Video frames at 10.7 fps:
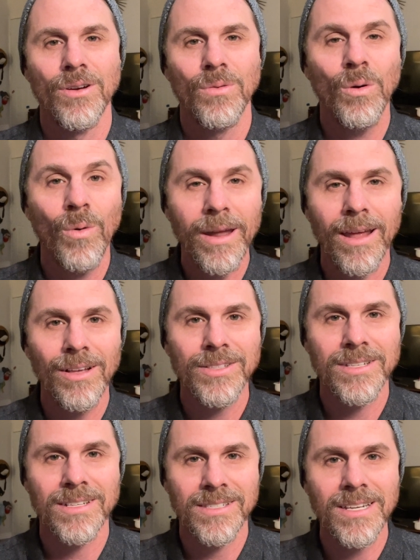well, what
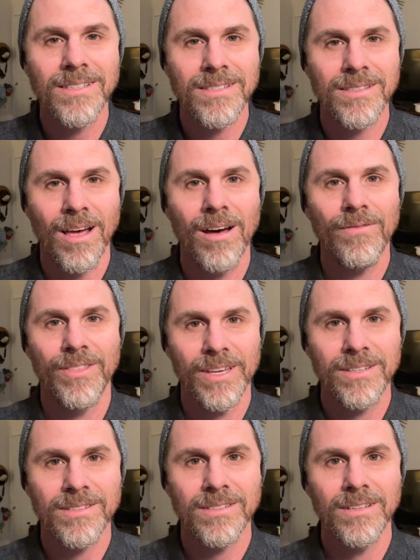else exists of
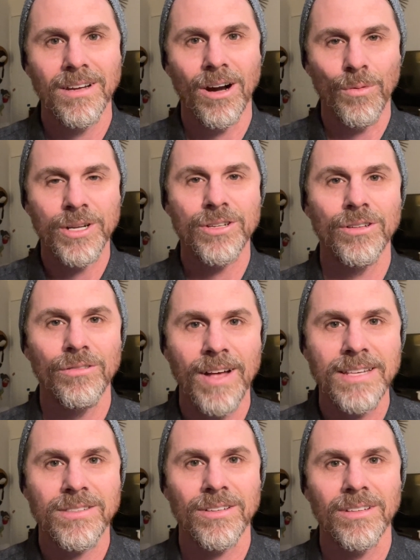this original
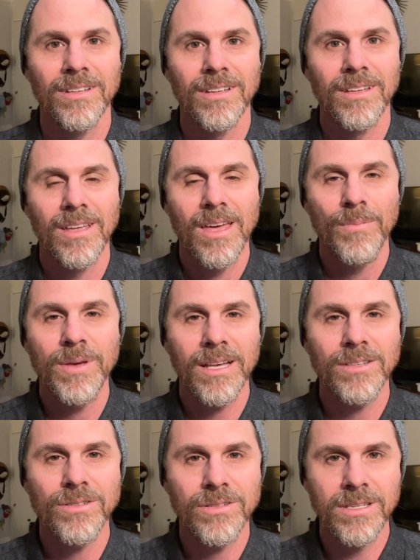vessel.
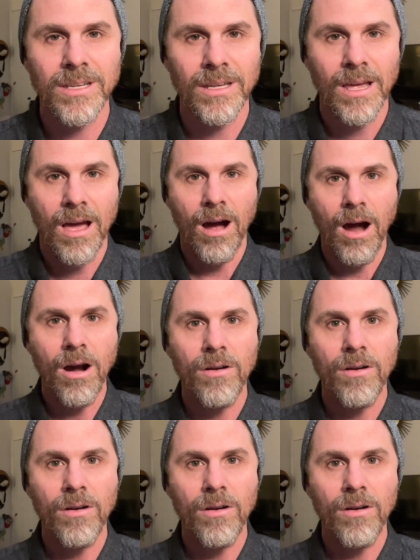Because you see, our